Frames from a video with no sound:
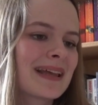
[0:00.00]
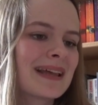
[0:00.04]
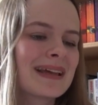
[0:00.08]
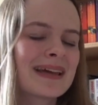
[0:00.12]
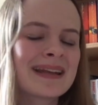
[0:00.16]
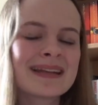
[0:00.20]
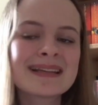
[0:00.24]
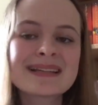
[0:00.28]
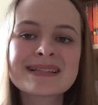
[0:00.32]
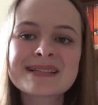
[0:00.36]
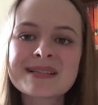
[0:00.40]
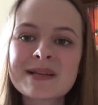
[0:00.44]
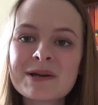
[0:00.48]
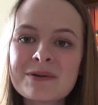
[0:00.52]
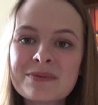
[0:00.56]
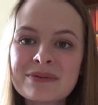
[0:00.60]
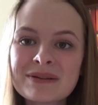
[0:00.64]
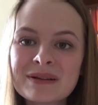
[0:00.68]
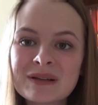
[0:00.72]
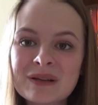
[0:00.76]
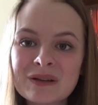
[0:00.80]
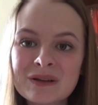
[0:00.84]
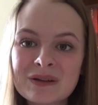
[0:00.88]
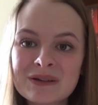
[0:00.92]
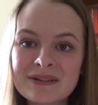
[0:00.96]
And it's Soap
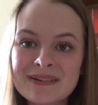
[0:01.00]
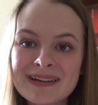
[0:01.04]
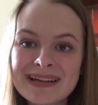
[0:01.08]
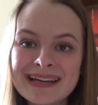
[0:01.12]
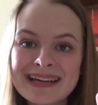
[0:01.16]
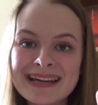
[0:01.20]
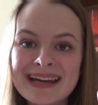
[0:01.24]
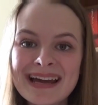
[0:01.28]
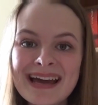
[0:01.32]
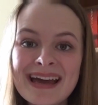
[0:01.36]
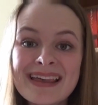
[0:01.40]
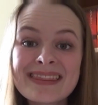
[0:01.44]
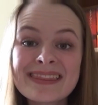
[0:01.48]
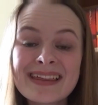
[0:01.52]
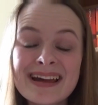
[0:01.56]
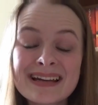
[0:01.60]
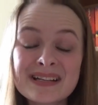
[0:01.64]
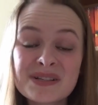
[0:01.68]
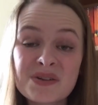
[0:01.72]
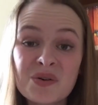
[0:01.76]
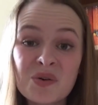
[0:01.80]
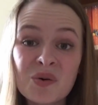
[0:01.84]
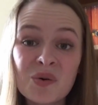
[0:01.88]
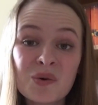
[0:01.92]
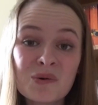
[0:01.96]
and Glory. That is
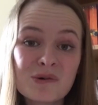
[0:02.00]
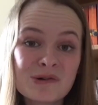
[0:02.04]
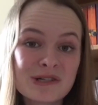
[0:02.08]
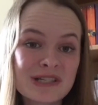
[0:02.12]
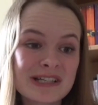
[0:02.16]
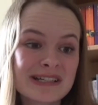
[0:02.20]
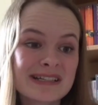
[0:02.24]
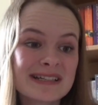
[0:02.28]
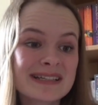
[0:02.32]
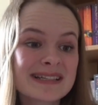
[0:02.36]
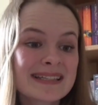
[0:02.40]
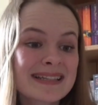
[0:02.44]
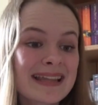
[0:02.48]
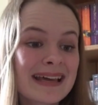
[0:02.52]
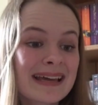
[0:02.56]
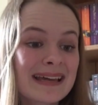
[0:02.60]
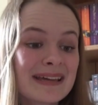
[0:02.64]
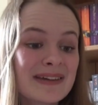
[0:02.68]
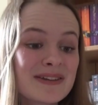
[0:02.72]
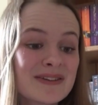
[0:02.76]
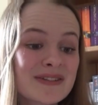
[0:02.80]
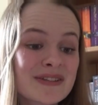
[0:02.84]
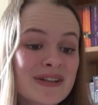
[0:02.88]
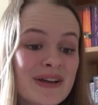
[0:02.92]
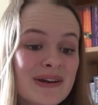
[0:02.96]
gorgeous. Thank
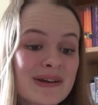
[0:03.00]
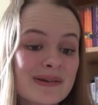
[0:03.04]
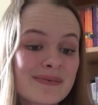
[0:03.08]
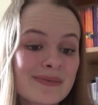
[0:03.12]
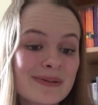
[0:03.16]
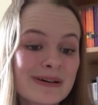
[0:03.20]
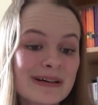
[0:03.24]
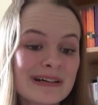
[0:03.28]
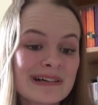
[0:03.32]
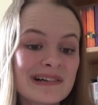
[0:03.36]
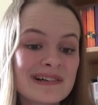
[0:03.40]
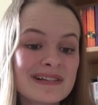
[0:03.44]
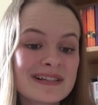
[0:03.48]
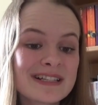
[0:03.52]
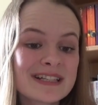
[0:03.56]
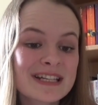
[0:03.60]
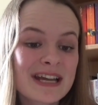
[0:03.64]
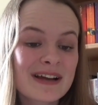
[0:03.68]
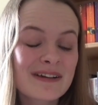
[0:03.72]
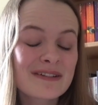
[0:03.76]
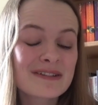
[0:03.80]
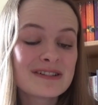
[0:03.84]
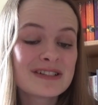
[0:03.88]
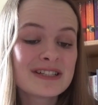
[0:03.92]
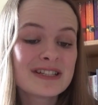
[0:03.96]
you so much.
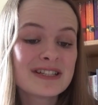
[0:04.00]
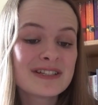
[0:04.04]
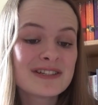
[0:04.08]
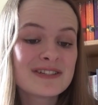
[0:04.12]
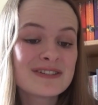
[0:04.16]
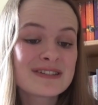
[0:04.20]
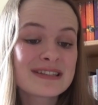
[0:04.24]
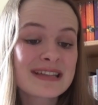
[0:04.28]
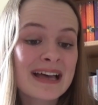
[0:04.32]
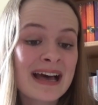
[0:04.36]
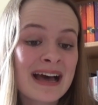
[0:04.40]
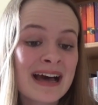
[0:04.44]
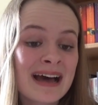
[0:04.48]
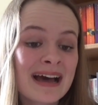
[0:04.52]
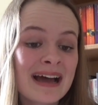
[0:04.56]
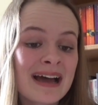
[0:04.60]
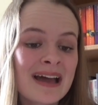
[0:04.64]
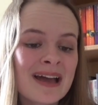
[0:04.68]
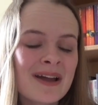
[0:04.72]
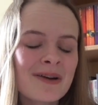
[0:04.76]
I'm going to use that.